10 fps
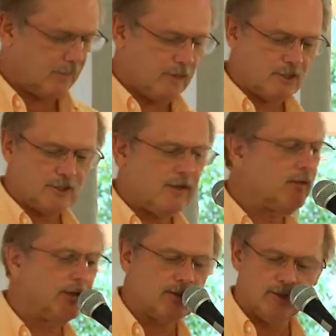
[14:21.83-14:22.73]
I'll just give
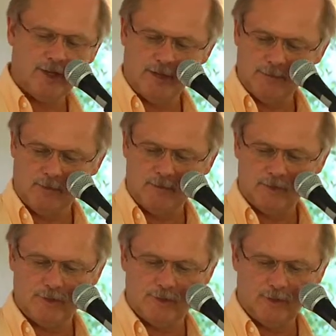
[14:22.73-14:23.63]
you an example. I
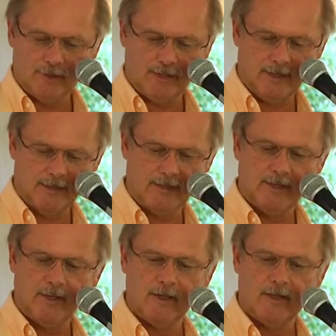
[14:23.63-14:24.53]
was just looking at
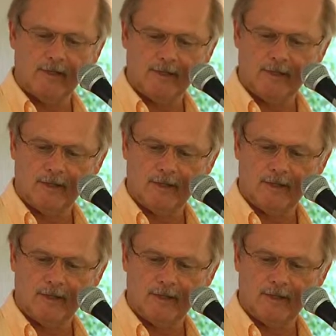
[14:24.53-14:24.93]
the.